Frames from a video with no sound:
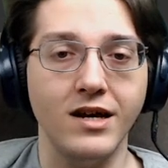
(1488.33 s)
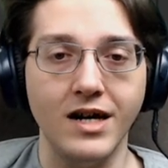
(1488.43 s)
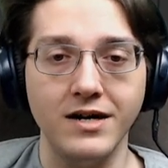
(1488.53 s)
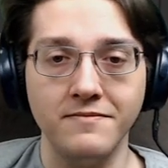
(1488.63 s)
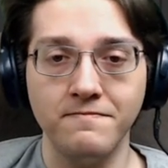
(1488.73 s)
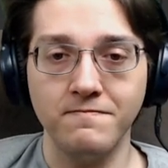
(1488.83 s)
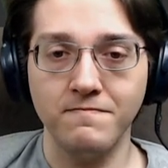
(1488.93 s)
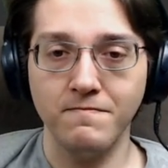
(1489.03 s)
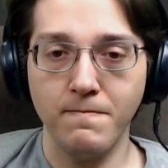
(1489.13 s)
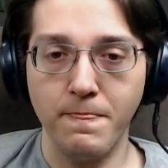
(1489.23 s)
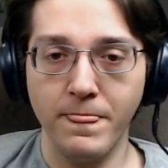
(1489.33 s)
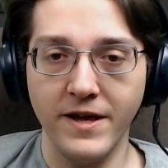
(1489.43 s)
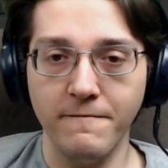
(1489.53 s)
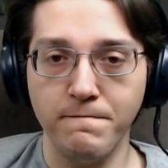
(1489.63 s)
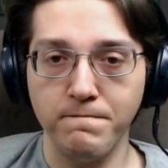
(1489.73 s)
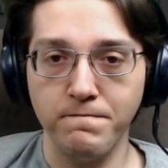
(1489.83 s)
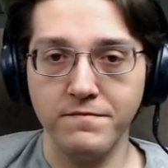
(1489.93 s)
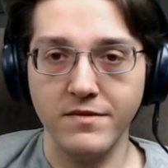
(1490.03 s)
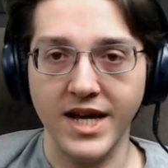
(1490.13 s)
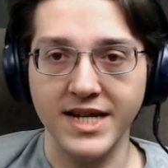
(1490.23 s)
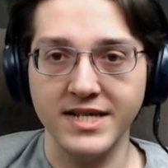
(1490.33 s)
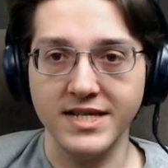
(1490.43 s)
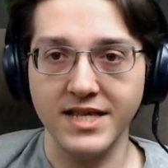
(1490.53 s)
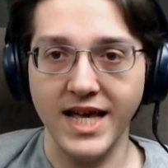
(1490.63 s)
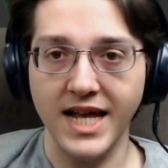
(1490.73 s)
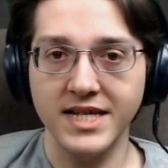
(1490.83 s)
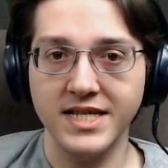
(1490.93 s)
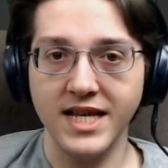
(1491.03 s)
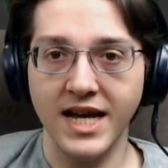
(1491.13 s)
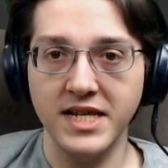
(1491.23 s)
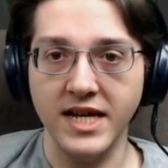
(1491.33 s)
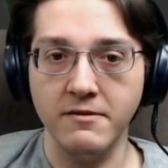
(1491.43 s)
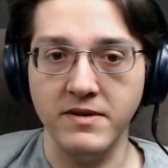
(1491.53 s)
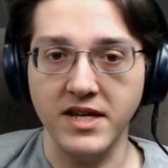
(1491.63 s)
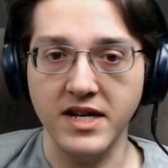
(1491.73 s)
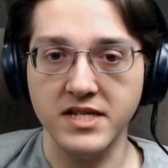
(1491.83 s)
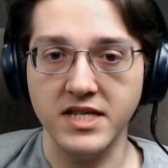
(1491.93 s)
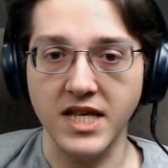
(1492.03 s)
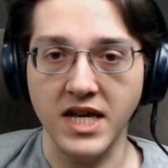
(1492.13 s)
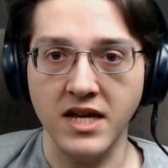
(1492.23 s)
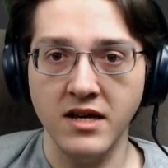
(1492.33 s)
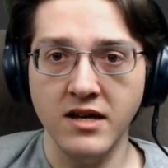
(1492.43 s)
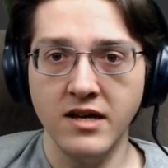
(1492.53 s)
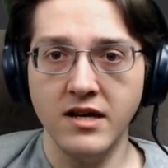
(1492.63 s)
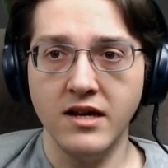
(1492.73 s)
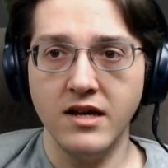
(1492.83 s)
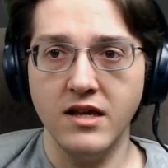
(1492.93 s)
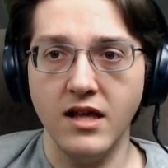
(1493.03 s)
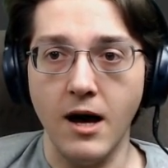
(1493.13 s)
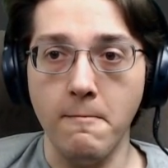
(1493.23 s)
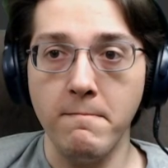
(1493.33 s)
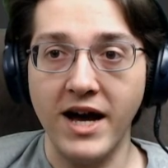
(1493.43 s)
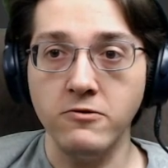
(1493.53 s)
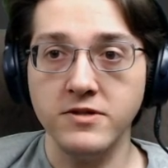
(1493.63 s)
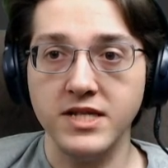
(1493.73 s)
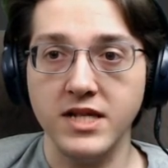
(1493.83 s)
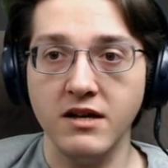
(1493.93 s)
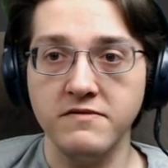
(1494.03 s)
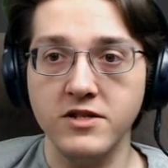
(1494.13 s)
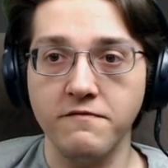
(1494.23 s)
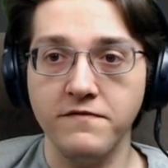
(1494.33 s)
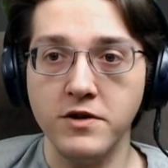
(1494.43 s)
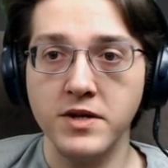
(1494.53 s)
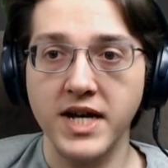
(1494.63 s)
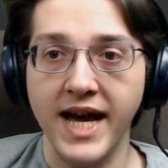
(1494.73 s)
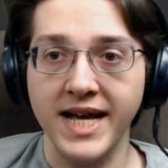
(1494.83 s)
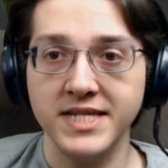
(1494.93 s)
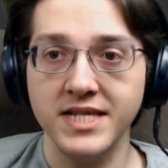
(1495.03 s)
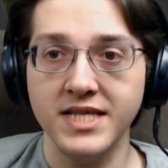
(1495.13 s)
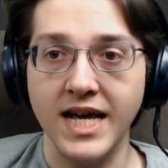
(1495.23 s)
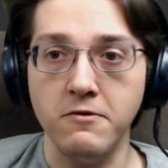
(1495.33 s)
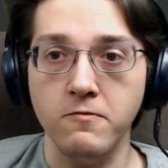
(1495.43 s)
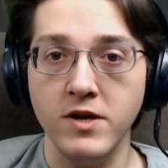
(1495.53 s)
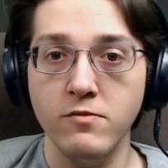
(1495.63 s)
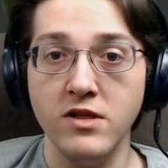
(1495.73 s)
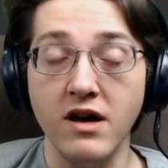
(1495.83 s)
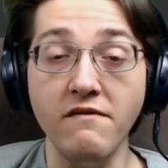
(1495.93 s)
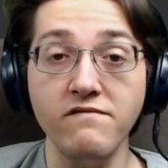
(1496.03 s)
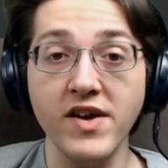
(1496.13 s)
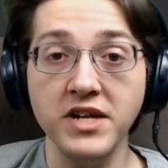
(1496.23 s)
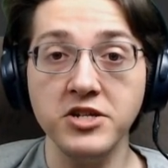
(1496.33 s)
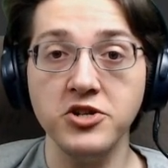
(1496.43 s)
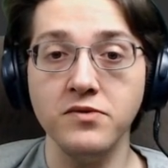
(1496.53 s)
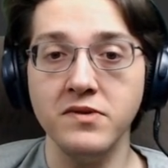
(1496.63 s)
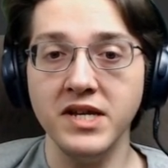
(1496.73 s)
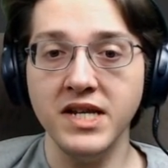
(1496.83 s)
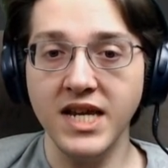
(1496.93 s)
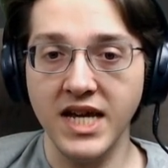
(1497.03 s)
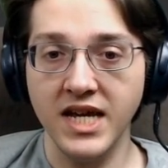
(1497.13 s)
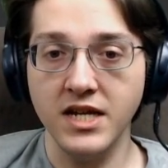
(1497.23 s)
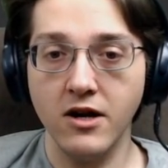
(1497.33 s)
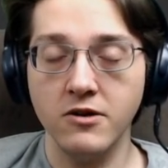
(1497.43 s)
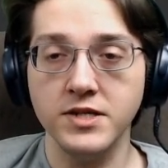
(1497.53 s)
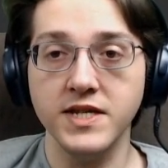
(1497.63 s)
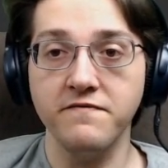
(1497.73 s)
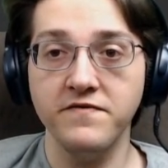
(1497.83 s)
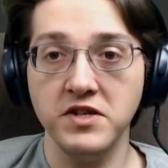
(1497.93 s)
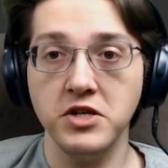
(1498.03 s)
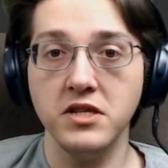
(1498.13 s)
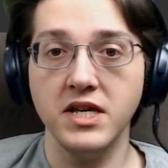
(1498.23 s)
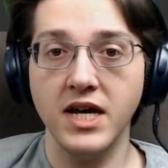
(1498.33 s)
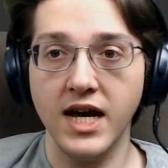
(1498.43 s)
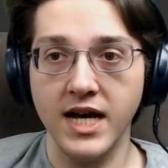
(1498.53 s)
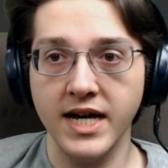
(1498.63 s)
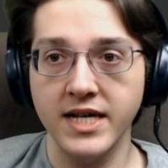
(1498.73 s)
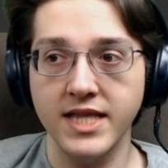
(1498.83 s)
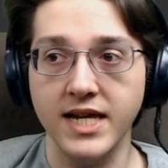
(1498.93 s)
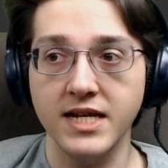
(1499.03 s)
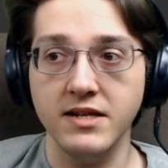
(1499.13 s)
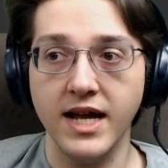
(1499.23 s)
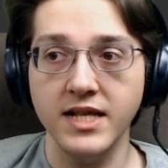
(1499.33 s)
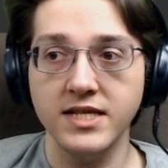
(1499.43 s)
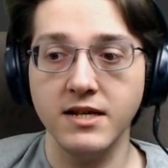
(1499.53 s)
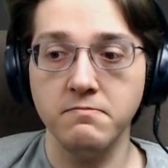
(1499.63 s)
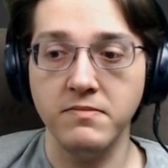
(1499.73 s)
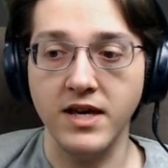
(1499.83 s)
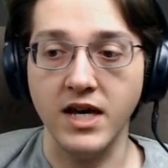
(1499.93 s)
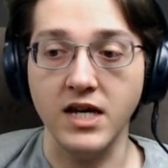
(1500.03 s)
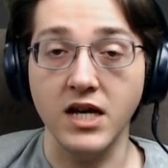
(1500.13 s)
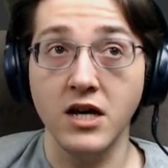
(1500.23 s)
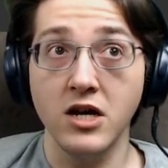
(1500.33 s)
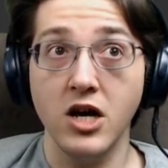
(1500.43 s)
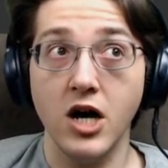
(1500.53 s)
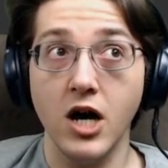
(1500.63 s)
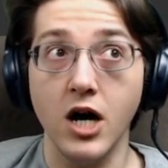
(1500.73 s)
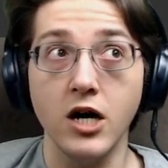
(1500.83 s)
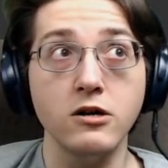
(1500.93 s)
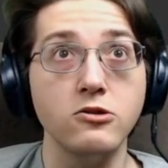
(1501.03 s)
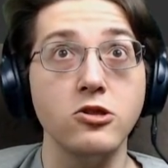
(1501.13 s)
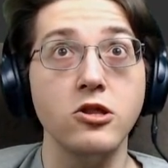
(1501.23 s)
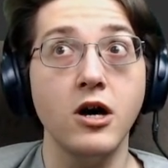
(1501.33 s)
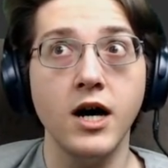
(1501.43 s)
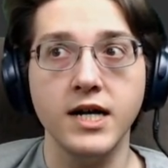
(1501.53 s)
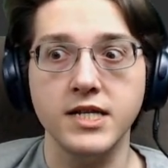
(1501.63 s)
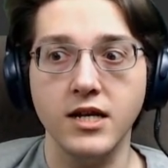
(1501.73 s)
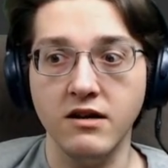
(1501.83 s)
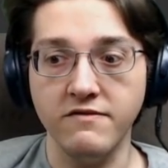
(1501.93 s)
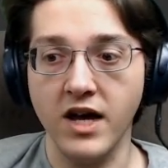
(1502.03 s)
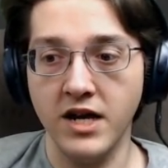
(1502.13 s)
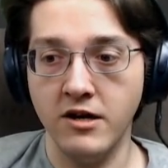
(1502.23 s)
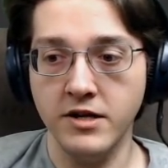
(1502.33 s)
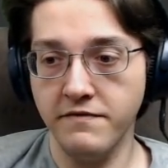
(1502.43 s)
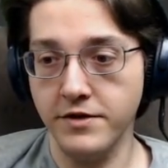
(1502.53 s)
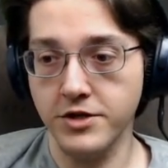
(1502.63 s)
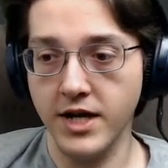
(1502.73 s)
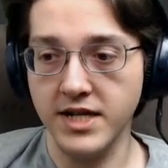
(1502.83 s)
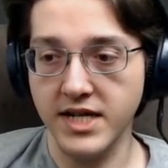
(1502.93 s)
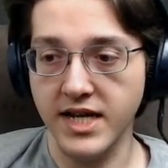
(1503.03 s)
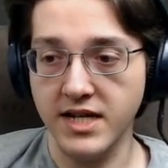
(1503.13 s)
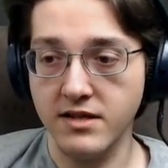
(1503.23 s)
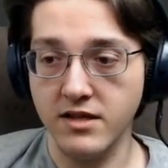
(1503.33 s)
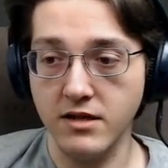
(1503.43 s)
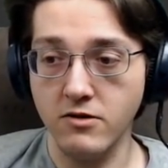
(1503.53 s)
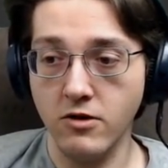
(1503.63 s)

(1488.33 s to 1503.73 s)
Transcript: Uh, that is that is the idea, because the amounts of sulfuric acid that we will eventually need are sufficiently high that it ends up being a lot of iron if you're trying to get it the